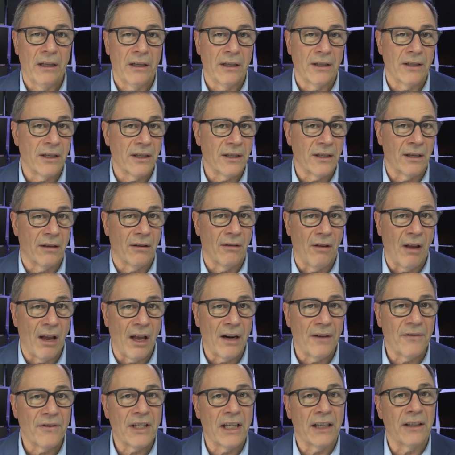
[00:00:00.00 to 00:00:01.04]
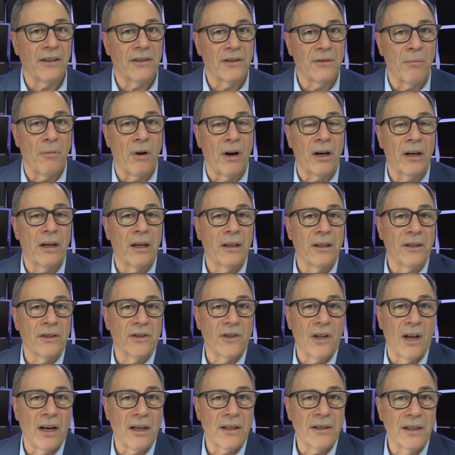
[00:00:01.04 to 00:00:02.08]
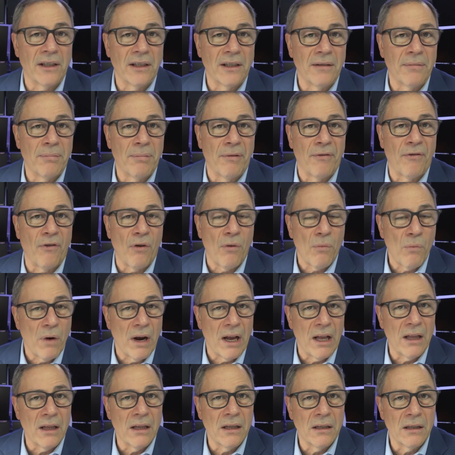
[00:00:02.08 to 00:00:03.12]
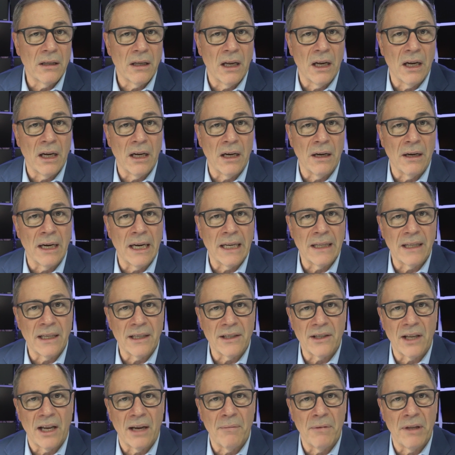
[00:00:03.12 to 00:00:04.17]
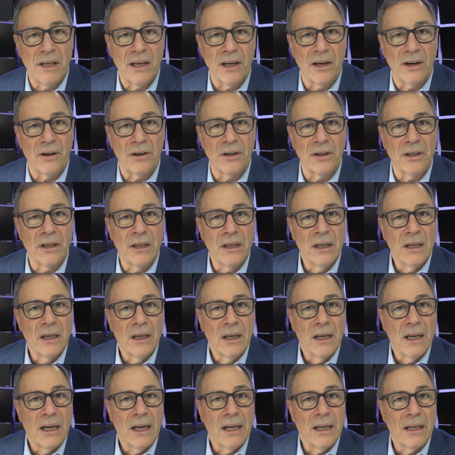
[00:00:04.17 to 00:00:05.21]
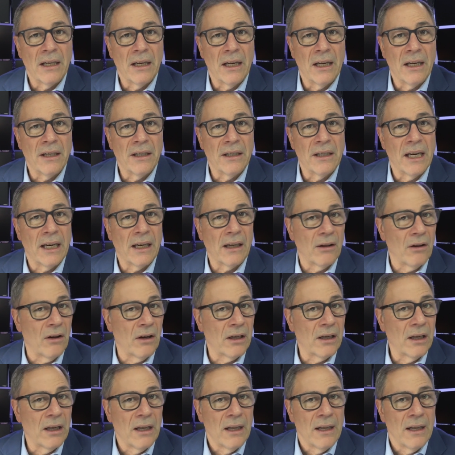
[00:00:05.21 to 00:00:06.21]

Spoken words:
because there's a lot of sectors of the market and stocks that perform well at this time of the year, and take a look.